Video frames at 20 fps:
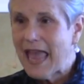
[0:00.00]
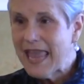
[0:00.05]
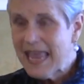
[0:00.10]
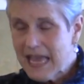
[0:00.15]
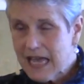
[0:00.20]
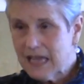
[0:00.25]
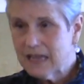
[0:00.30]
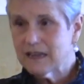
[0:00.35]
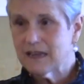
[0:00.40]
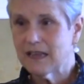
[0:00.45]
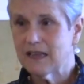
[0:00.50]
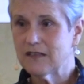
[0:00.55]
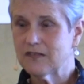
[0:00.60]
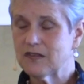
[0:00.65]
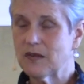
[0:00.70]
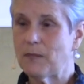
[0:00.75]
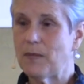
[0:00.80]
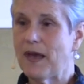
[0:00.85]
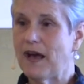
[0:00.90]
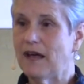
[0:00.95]
And
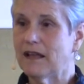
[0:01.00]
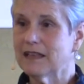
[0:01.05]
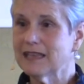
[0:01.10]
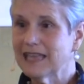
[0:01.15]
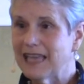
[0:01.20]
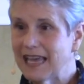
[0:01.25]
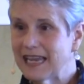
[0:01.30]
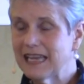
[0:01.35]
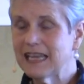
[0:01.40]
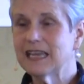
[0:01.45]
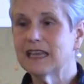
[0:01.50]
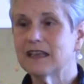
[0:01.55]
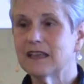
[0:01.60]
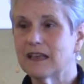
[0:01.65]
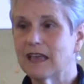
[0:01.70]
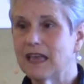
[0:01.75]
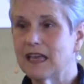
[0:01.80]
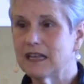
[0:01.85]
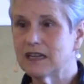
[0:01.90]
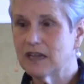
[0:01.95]
it's about letting
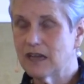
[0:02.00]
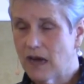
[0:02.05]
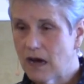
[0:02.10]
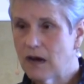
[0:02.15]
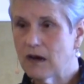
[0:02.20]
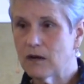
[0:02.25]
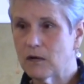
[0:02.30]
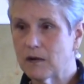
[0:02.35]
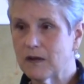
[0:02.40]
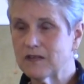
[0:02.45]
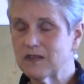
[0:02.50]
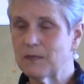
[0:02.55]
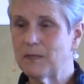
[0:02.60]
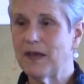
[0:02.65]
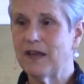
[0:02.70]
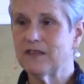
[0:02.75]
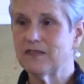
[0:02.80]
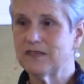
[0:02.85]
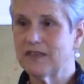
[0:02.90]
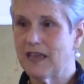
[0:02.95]
it go. It's
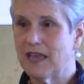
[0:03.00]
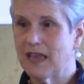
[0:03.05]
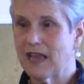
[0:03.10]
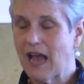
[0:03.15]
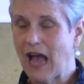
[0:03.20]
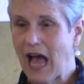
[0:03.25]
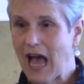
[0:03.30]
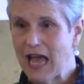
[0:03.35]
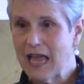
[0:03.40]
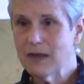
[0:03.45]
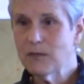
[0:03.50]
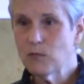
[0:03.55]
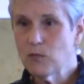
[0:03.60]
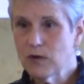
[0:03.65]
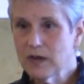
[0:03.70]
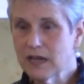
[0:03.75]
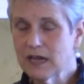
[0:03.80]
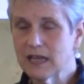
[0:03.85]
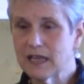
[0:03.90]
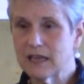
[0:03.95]
about saying, I am
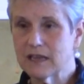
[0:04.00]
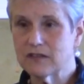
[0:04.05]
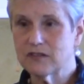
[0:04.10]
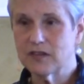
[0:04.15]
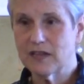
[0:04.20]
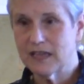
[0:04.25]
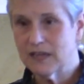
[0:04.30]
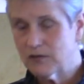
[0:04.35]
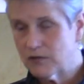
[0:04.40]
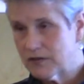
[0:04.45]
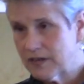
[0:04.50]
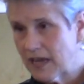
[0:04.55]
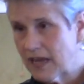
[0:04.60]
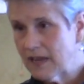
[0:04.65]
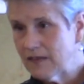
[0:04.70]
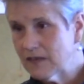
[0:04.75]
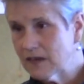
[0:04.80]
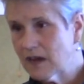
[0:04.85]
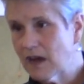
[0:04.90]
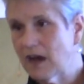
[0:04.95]
willing to
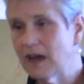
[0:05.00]
entertain the